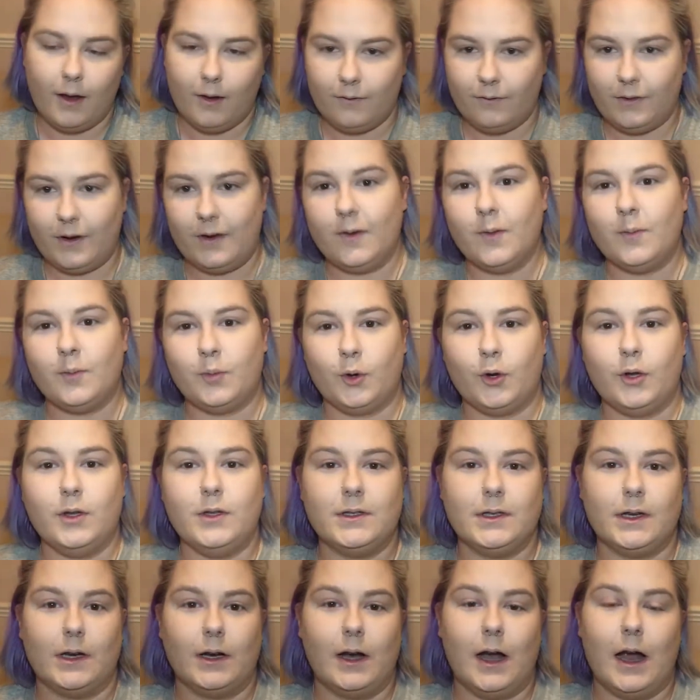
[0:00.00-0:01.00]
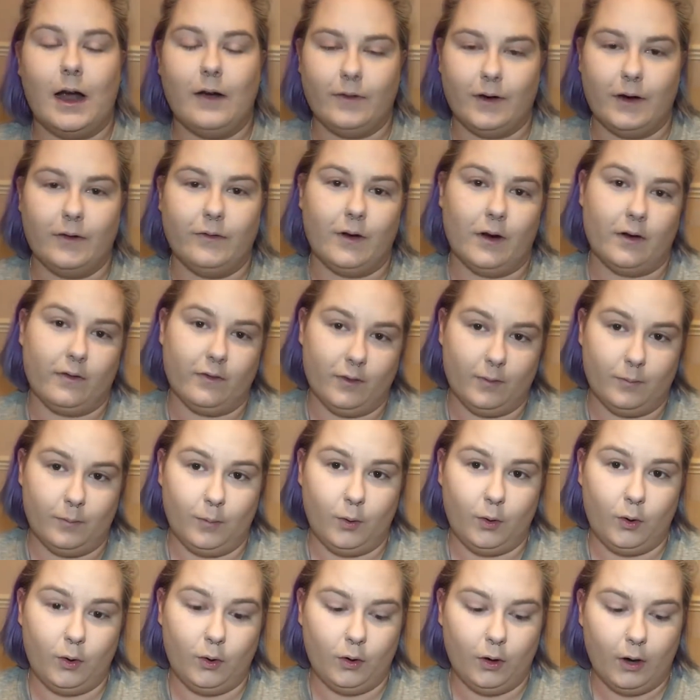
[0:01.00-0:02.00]
favourite bronzer I've ever
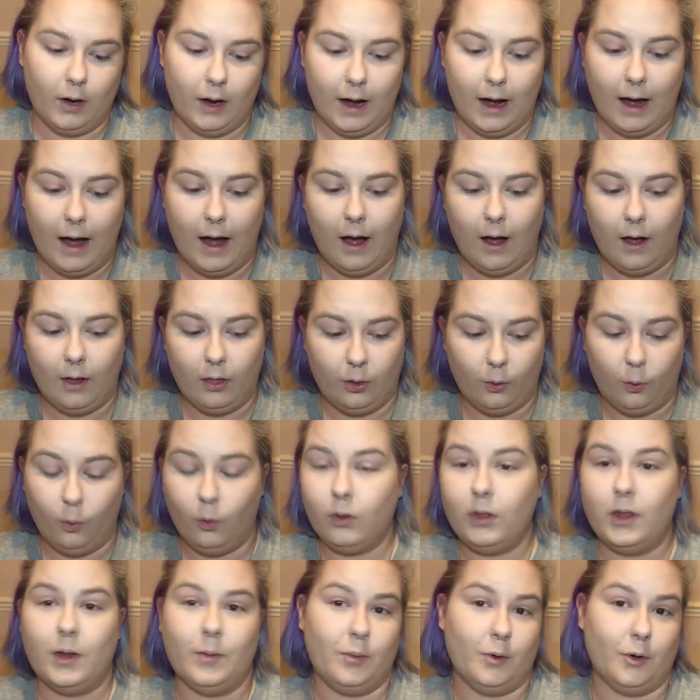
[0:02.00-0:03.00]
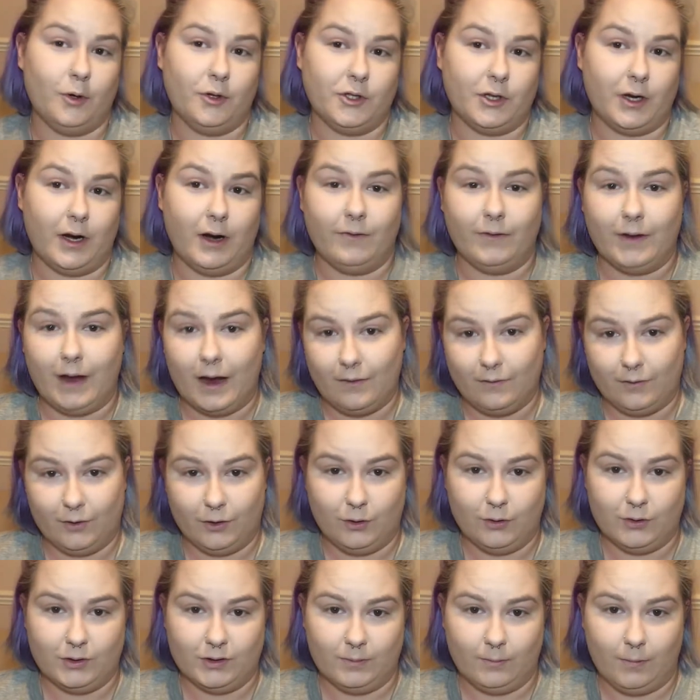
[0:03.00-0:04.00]
bought, the only bronzer I've ever
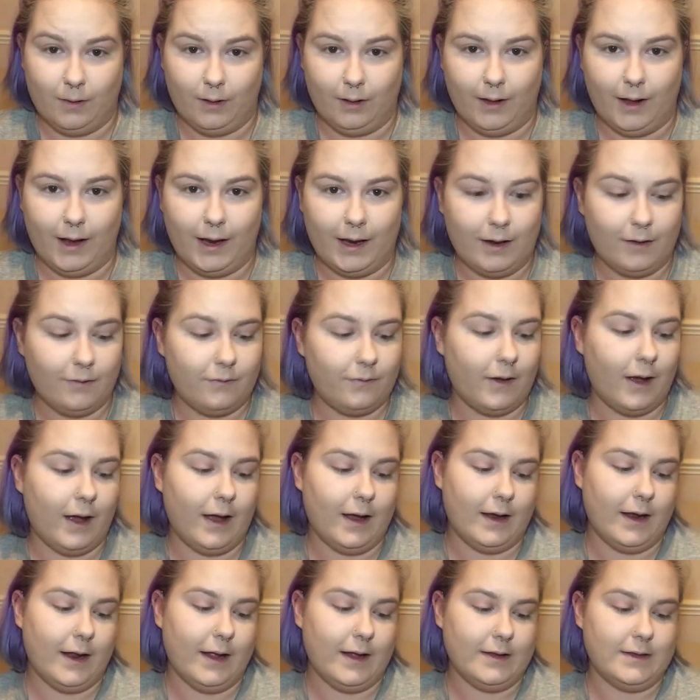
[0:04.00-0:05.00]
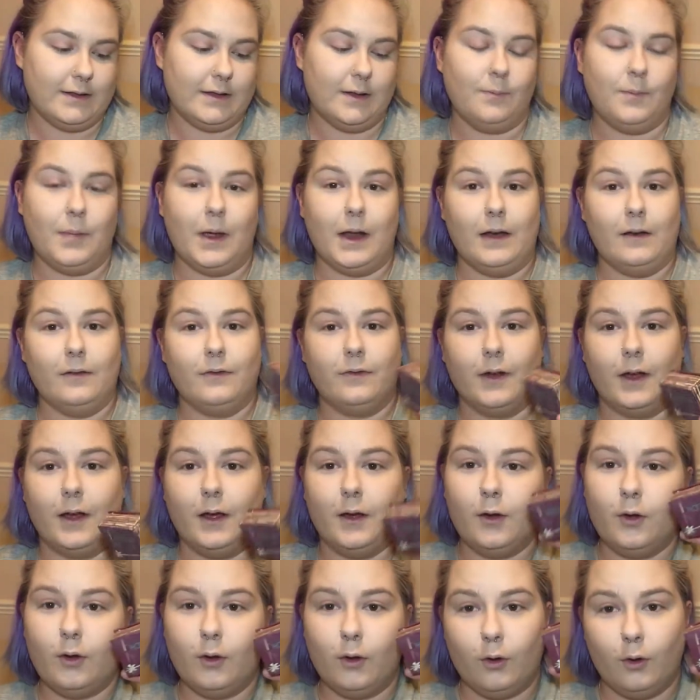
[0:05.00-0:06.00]
used in my life, it is the Benefit
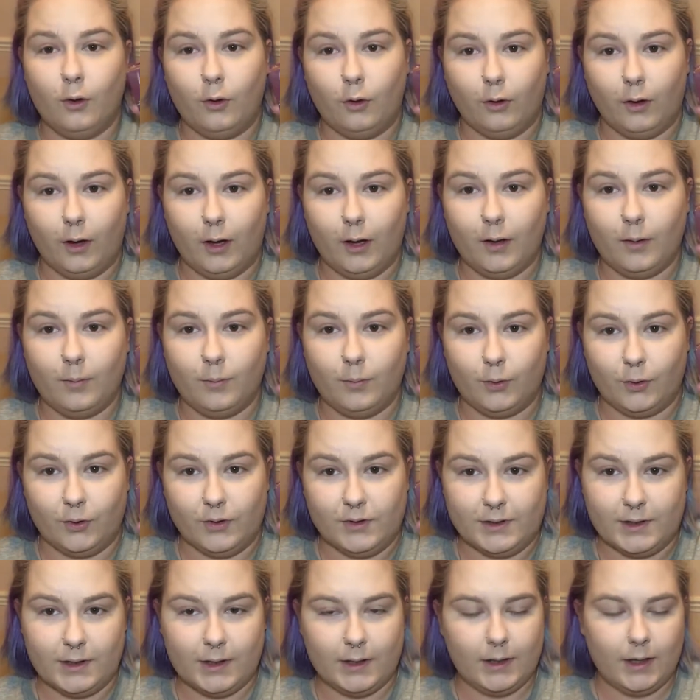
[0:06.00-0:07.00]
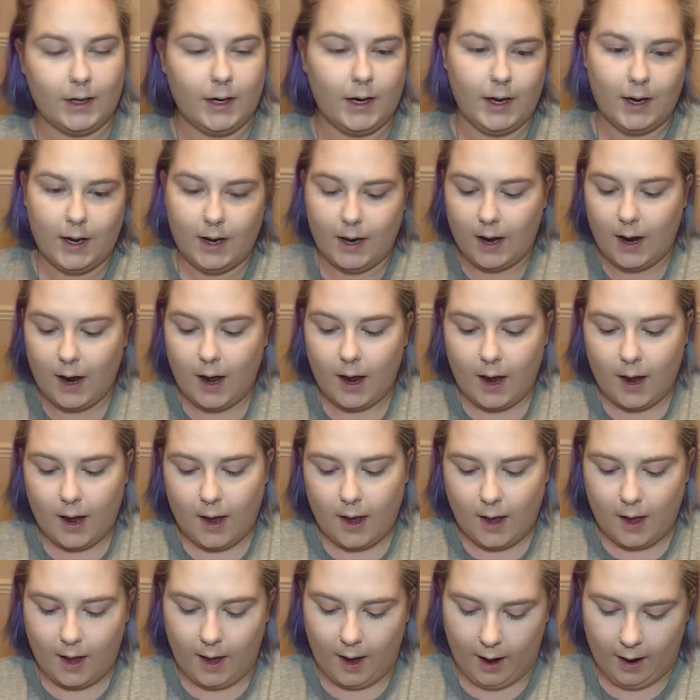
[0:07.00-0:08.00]
Hoola bronzer.
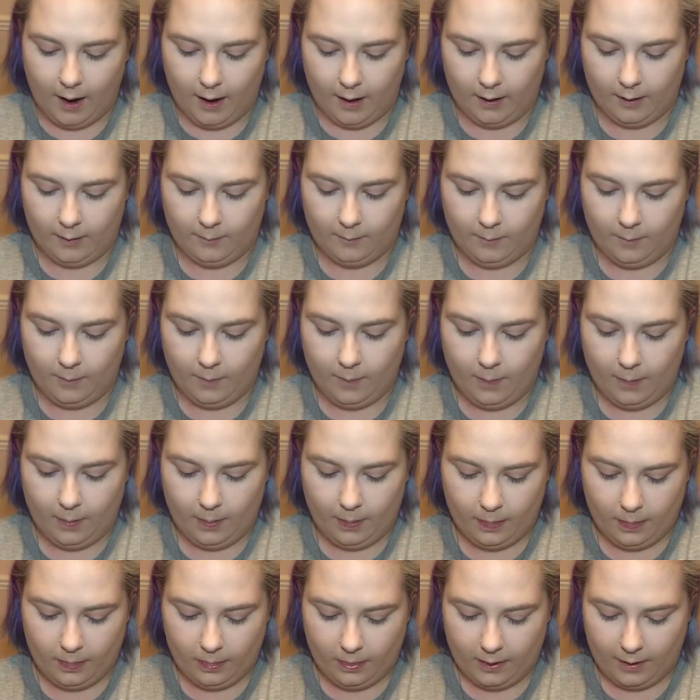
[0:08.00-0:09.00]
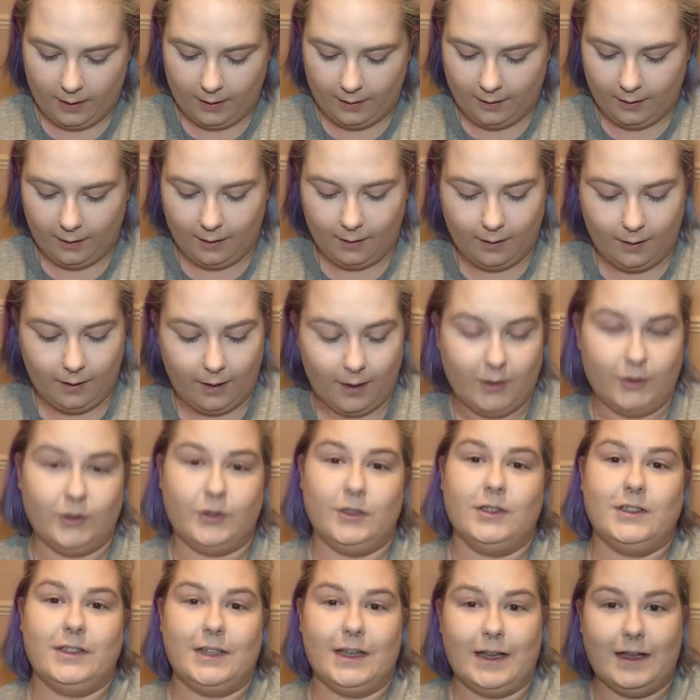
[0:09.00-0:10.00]
As you
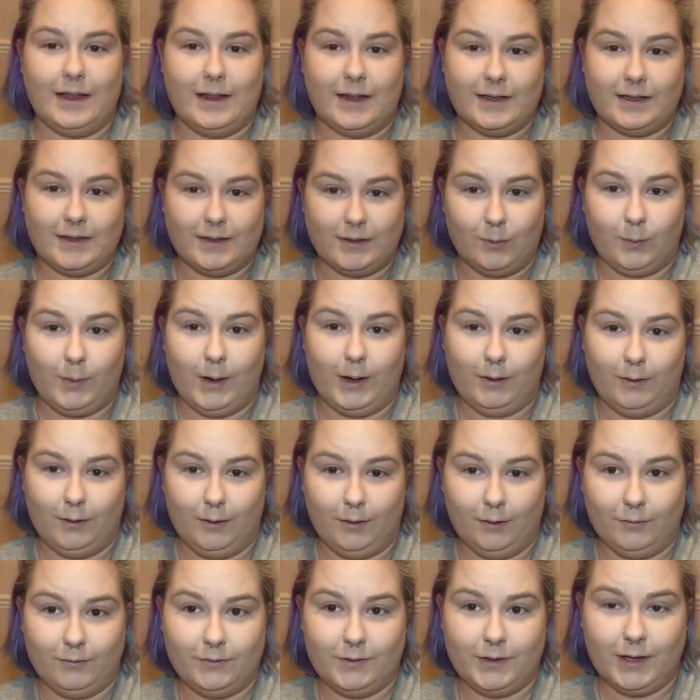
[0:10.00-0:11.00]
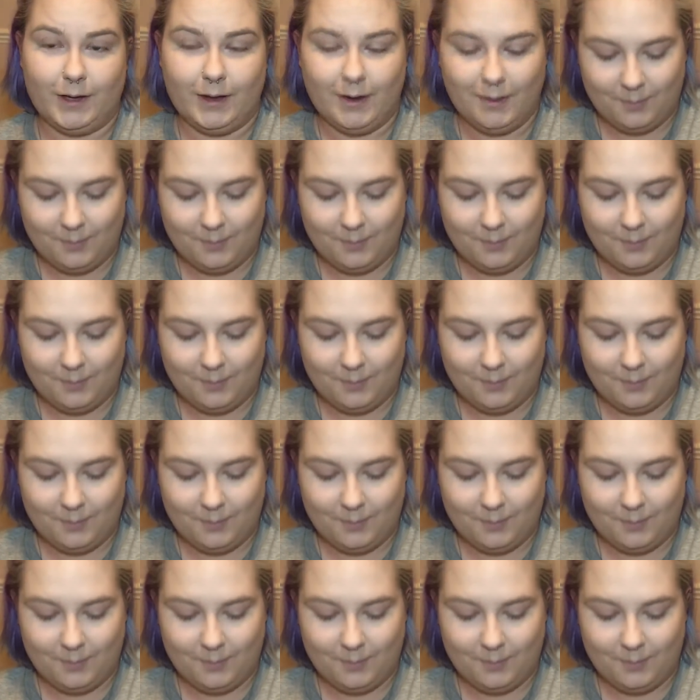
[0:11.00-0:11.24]
can see, this is a well loved